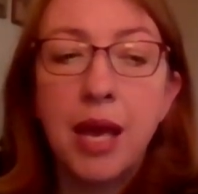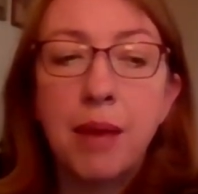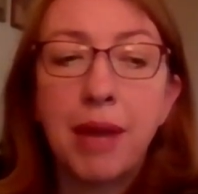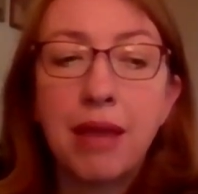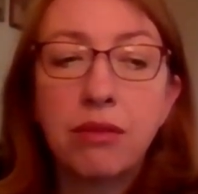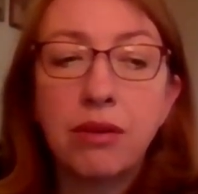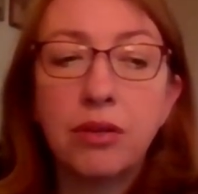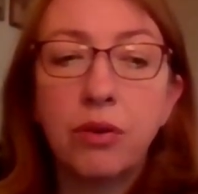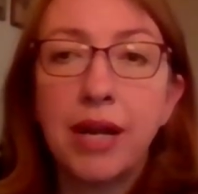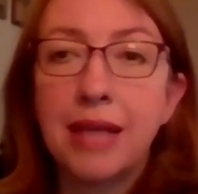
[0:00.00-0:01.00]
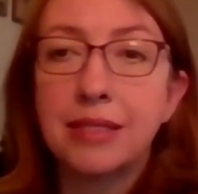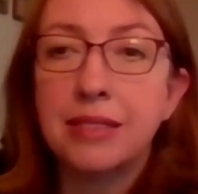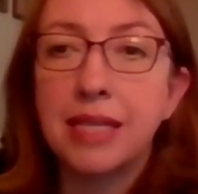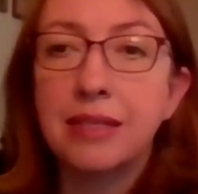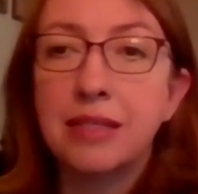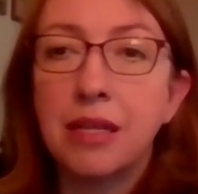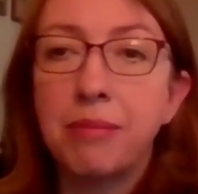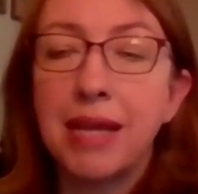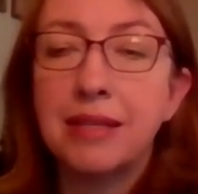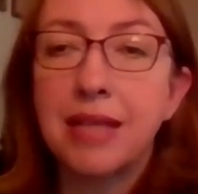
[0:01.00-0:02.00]
My third chord has a sixth in the
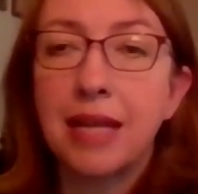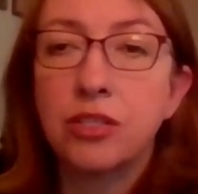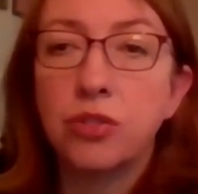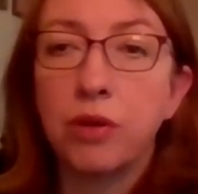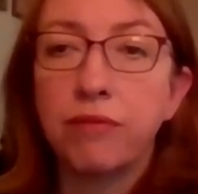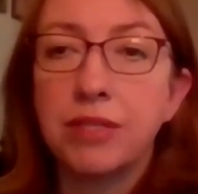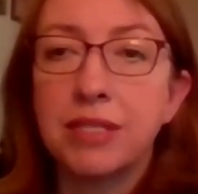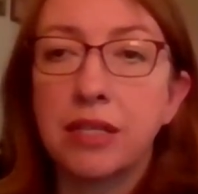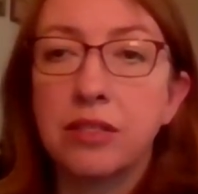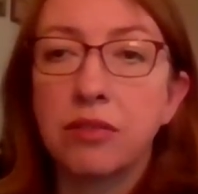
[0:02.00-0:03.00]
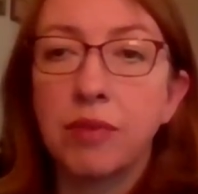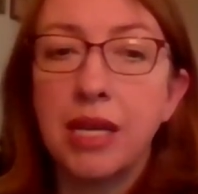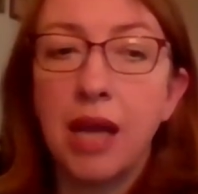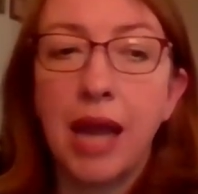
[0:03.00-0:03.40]
bass. That's short for 6, 3.